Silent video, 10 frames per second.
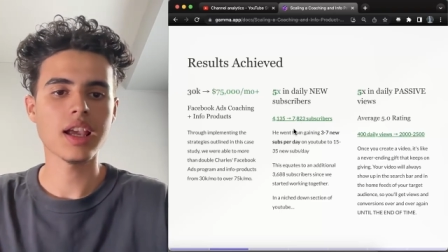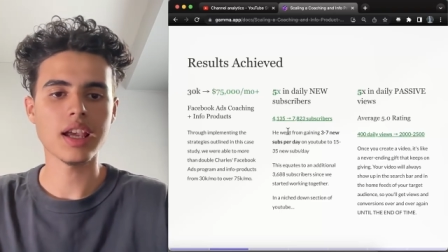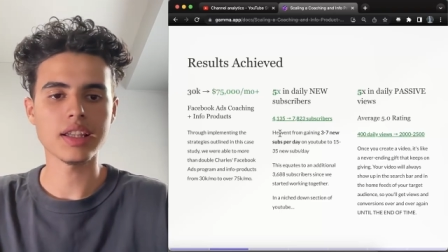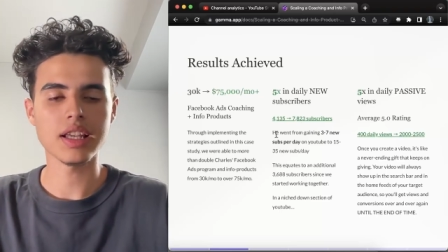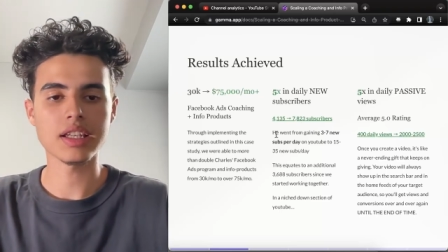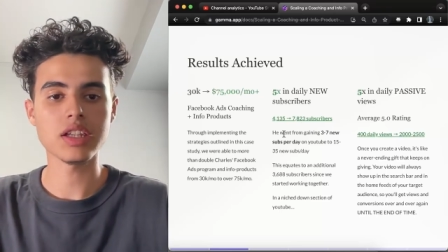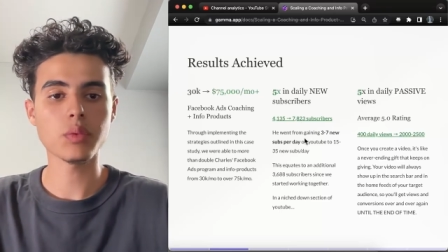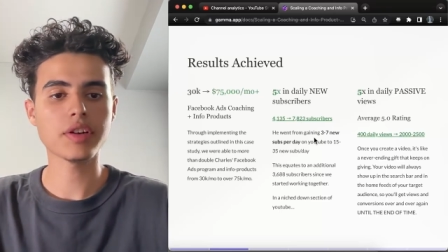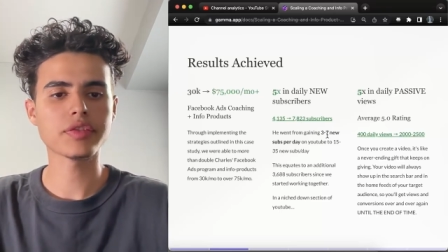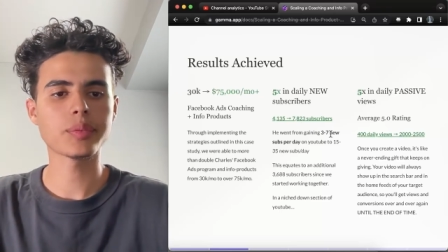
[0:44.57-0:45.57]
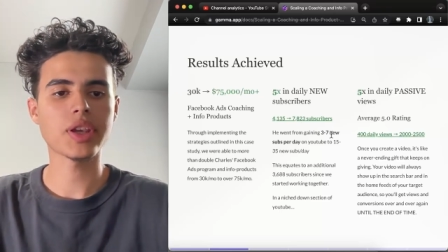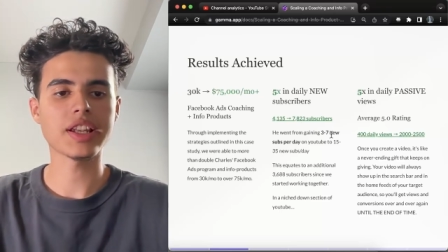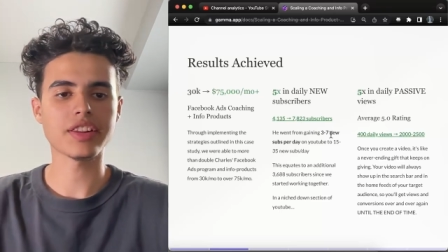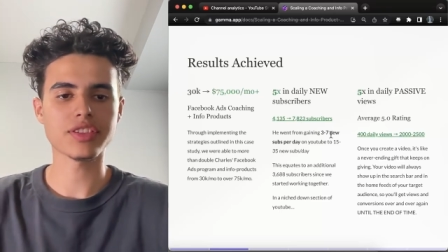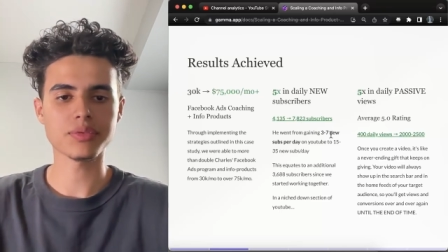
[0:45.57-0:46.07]
And then he went from
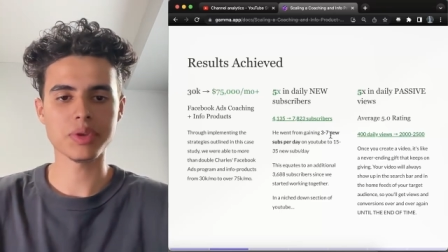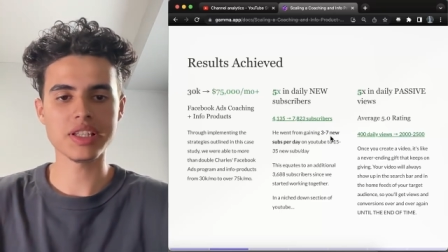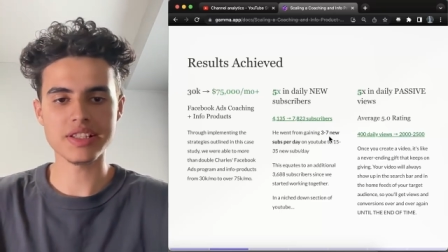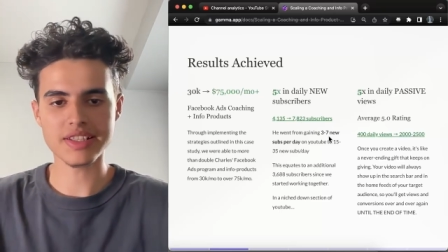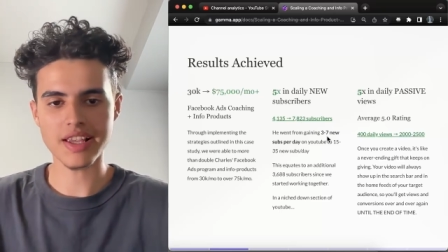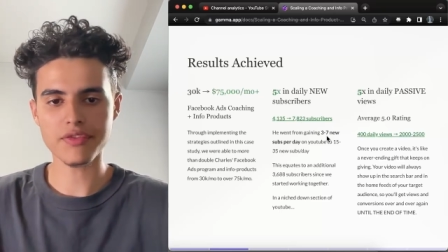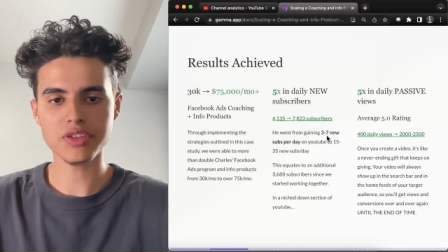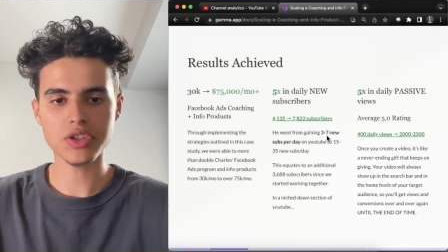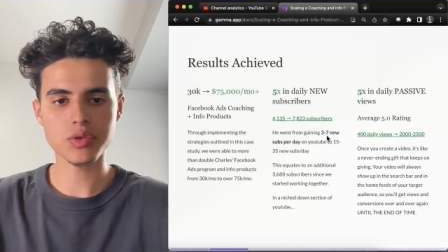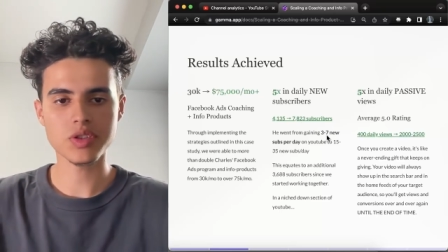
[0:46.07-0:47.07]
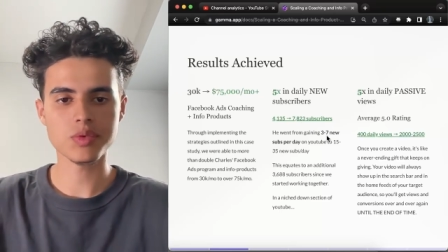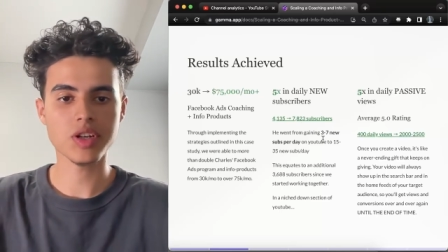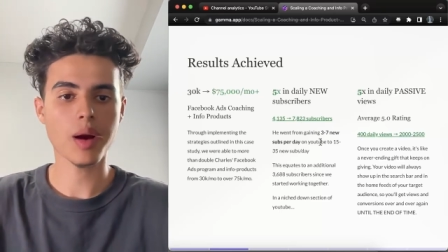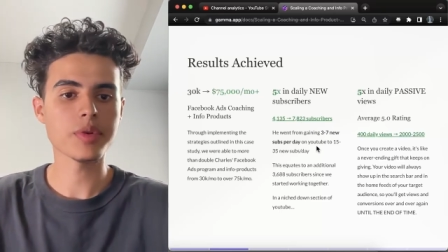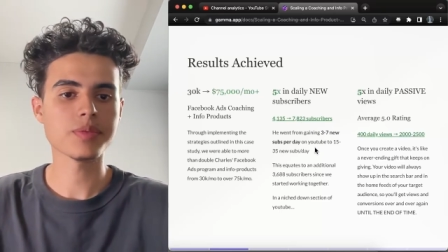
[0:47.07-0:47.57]
getting 3 to 7 new
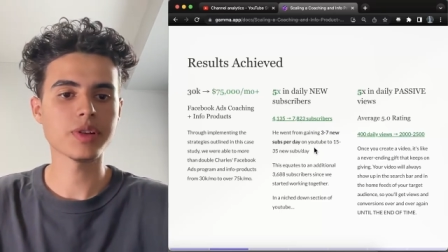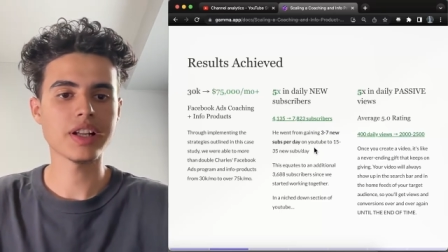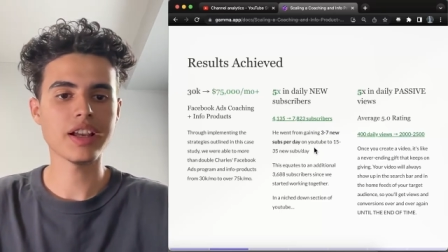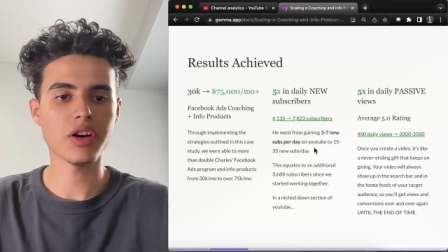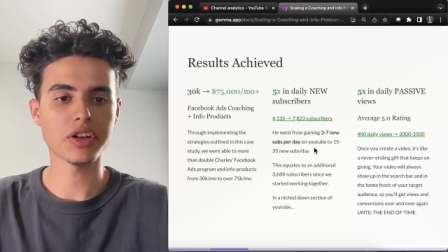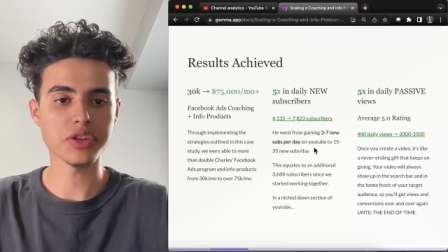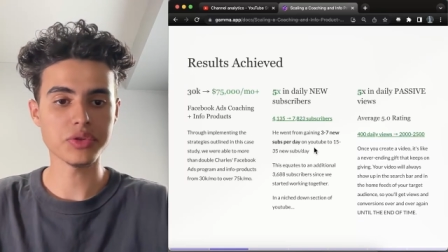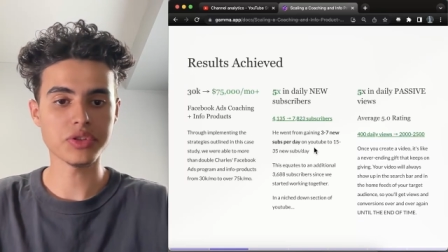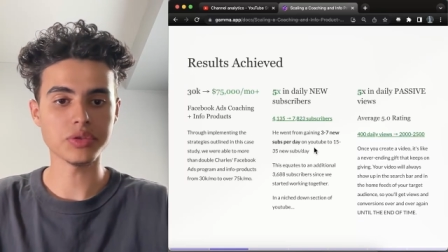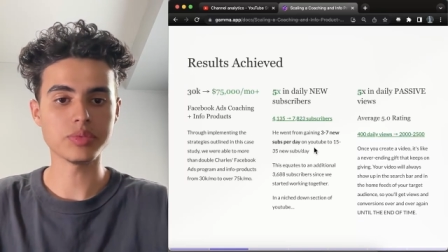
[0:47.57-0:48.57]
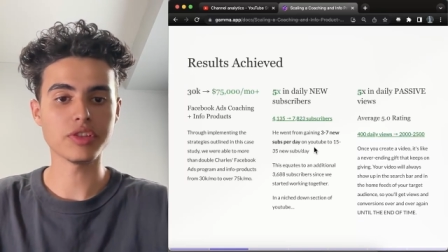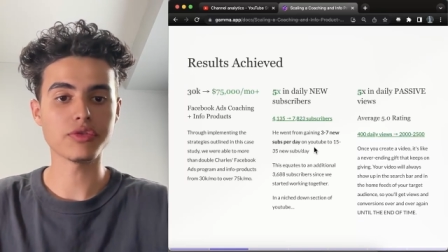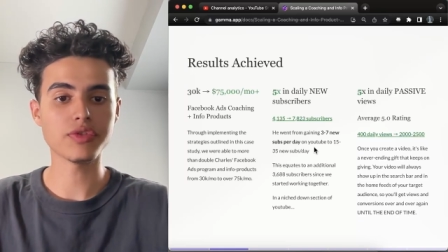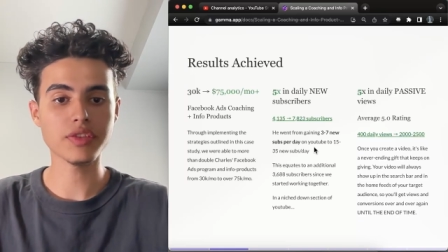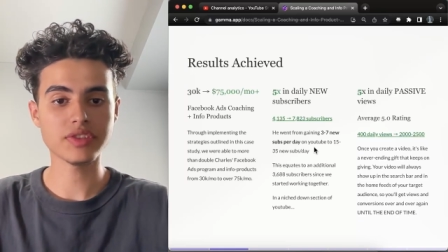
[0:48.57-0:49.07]
subscribers per day on YouTube to
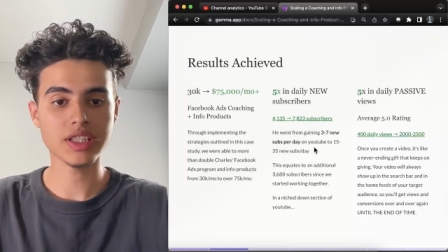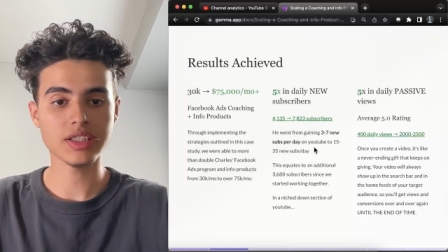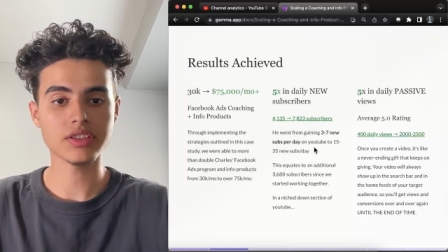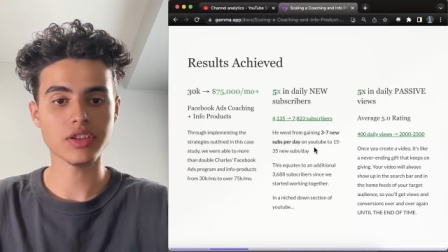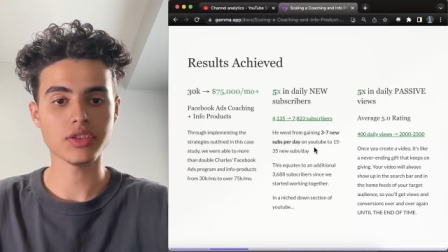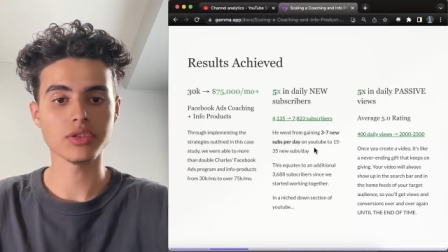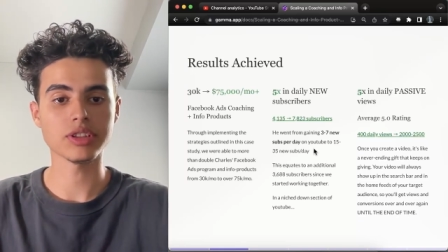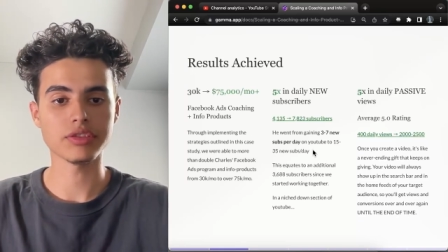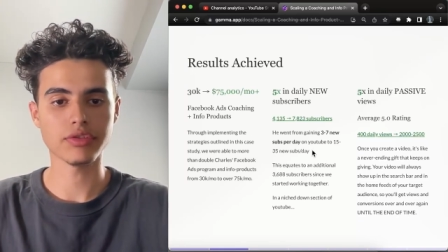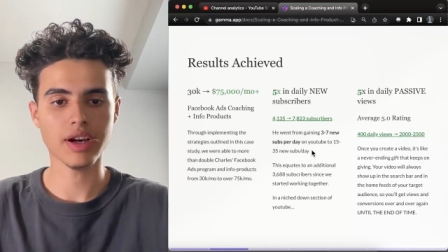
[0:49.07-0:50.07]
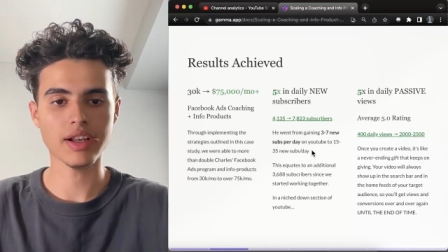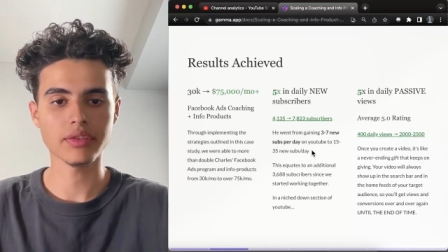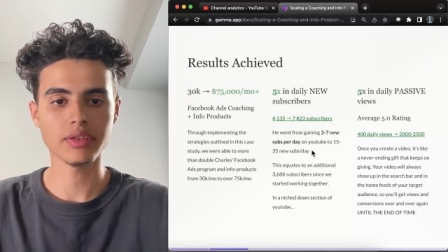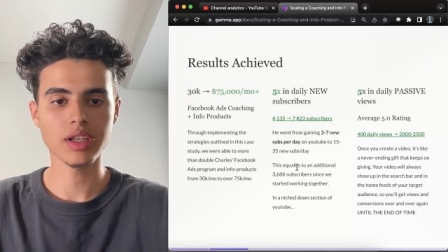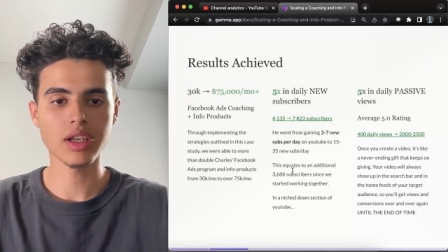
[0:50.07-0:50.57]
15 to 35.